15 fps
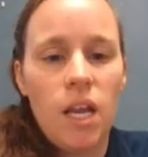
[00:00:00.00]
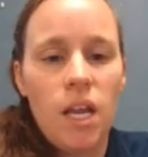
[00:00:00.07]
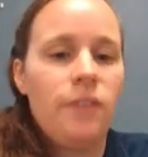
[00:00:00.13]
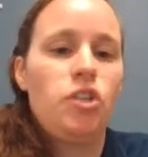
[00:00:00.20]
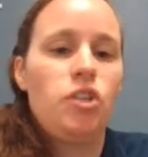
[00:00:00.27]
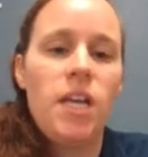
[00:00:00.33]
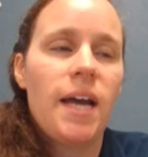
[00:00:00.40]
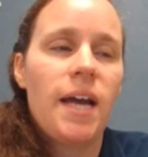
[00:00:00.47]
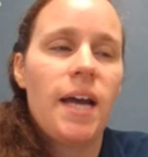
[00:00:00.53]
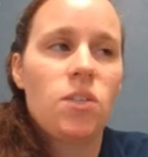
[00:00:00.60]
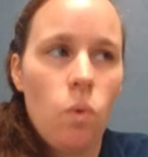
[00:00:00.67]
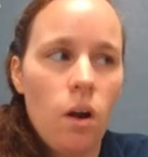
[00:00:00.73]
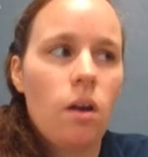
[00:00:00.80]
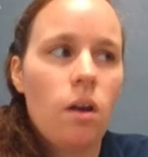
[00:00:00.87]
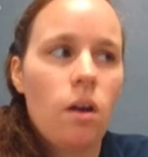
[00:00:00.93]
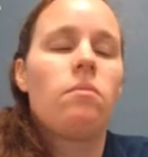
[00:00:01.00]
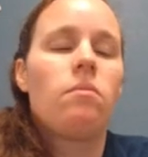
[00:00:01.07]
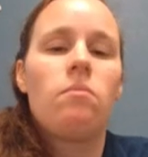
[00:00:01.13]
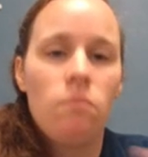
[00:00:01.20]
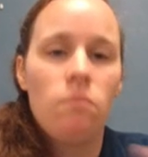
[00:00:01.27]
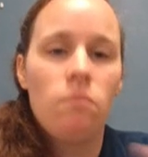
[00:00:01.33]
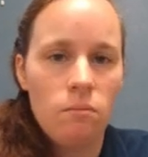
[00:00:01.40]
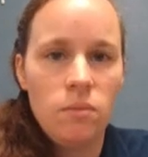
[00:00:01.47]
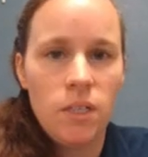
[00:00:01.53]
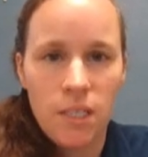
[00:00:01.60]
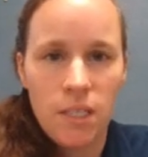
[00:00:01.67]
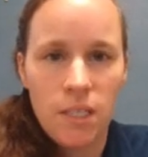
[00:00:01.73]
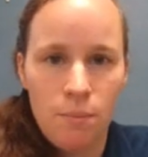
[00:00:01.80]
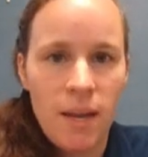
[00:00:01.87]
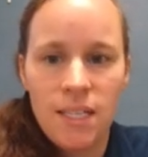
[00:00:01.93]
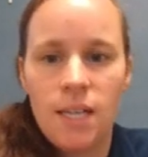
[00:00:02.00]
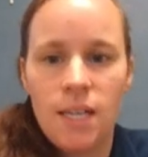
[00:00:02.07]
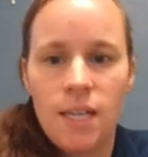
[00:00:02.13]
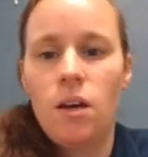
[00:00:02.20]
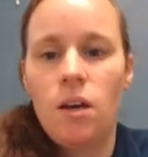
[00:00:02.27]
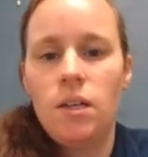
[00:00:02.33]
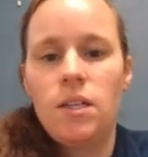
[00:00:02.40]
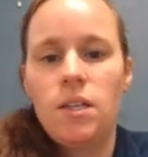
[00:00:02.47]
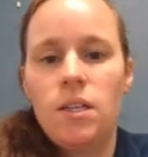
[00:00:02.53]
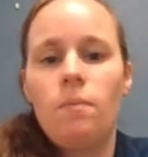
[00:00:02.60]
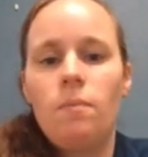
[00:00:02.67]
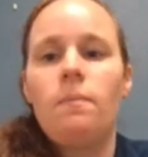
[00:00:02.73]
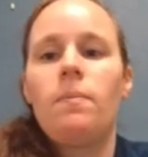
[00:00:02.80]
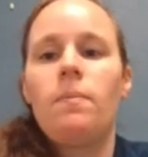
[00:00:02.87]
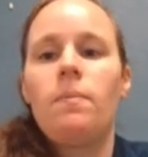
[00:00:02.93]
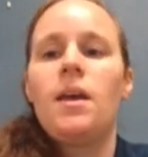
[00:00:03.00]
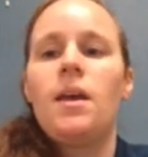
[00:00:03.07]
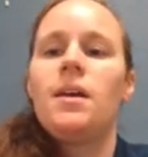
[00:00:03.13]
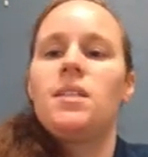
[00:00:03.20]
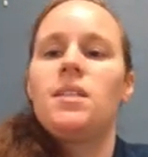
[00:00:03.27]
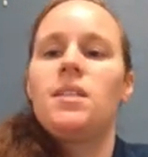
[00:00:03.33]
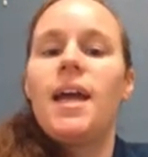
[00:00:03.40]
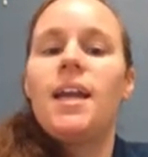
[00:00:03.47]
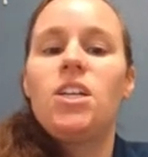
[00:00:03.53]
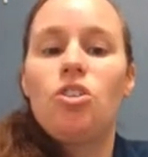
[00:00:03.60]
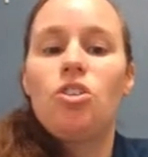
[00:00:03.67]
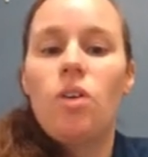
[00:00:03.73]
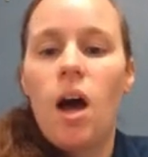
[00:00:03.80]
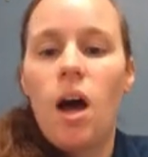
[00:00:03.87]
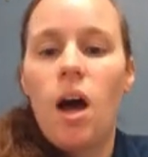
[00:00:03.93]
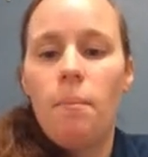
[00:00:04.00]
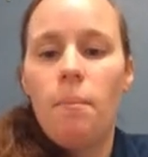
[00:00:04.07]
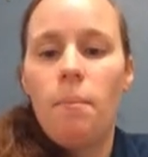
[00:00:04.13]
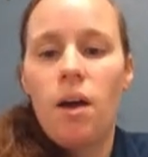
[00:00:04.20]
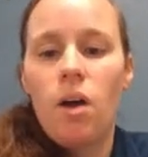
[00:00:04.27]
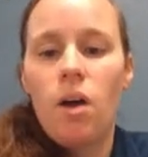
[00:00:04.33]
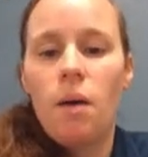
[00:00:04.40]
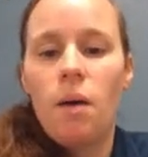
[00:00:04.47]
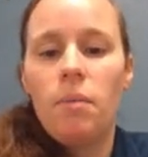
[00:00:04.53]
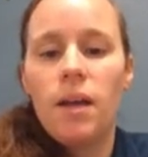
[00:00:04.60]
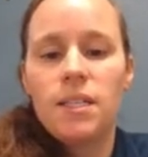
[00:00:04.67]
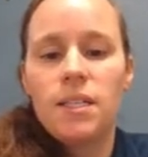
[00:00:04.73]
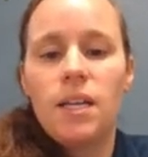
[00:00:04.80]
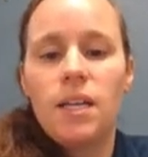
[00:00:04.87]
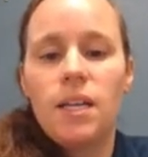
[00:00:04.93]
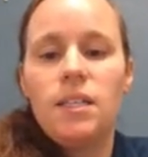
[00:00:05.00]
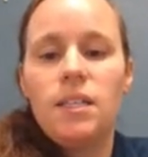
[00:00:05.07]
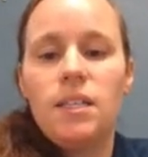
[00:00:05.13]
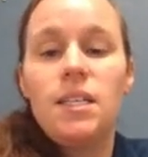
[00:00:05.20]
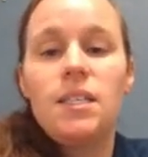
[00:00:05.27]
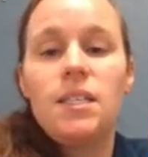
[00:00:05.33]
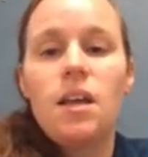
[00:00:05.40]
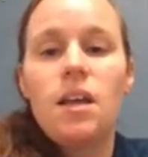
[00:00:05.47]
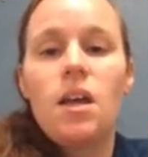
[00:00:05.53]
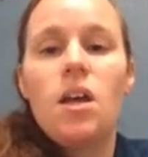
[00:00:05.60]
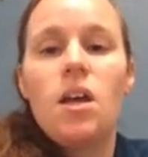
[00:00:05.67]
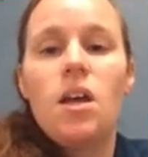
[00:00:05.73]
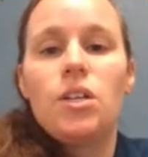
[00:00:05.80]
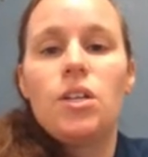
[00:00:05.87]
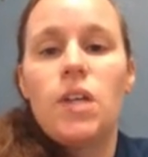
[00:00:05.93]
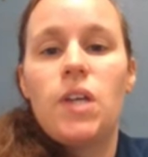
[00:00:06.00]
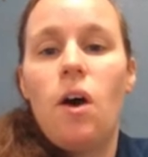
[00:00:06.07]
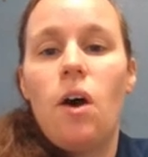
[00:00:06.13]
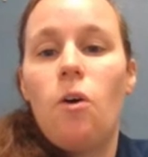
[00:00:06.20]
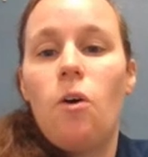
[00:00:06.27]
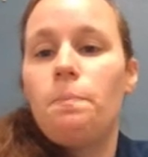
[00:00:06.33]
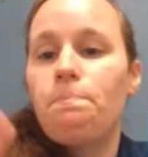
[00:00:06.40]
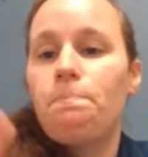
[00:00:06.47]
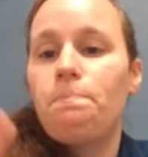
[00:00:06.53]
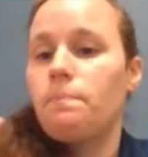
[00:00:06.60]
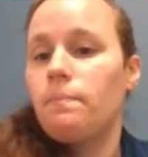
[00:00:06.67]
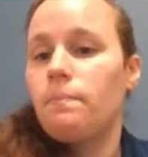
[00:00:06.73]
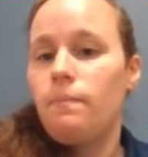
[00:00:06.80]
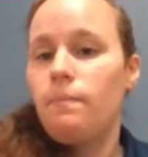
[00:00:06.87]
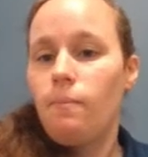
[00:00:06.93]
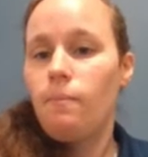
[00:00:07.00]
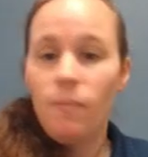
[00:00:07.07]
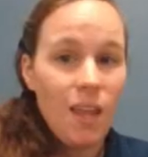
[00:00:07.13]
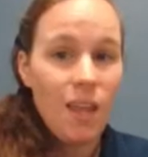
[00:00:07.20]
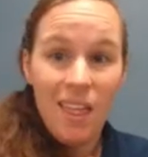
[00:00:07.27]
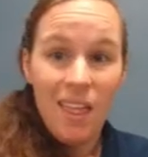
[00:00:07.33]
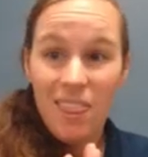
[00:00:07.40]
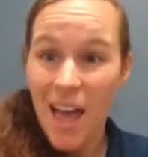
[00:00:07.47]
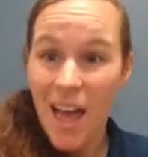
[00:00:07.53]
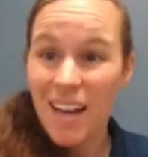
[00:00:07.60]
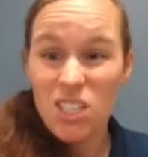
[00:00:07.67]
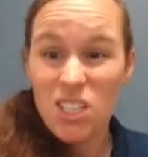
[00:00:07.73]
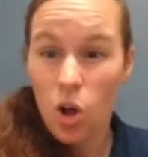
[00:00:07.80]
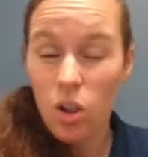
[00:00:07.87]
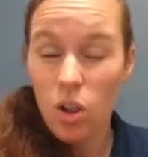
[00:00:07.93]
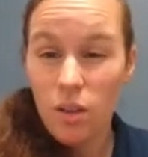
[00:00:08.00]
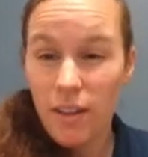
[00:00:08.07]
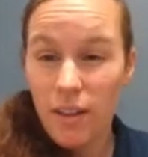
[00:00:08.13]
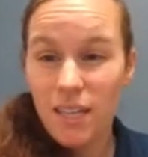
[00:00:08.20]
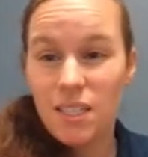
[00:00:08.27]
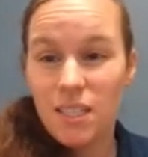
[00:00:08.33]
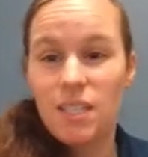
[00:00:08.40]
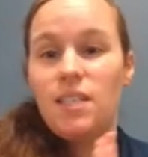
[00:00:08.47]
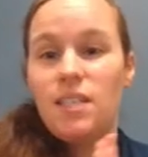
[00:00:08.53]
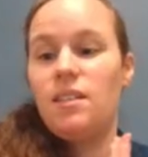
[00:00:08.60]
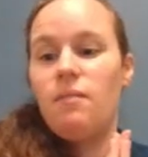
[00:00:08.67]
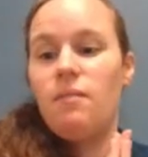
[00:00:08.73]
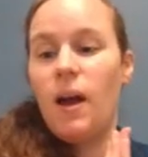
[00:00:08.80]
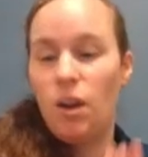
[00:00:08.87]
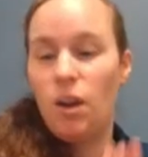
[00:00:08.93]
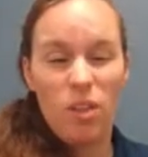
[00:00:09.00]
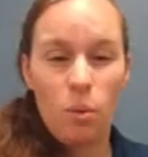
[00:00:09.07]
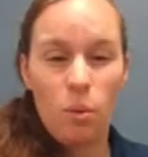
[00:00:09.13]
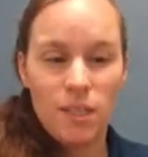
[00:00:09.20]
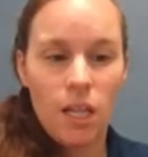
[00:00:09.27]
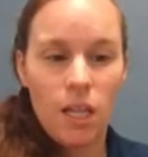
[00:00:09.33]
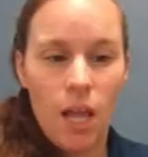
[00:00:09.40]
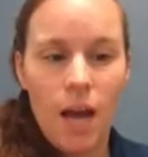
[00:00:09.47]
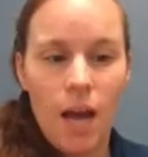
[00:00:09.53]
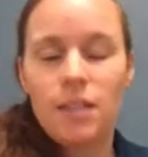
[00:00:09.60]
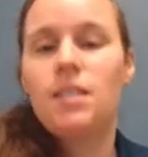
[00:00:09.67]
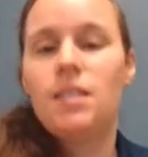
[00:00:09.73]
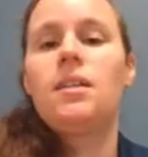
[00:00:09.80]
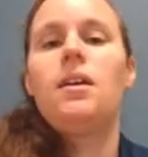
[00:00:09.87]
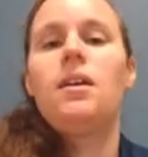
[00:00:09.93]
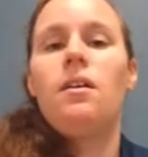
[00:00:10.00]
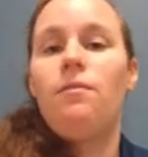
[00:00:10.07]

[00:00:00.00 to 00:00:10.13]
If she has work, doesn't make sense on its own. So that is your compound complex sentences. So that is all of it. I know that was a lot.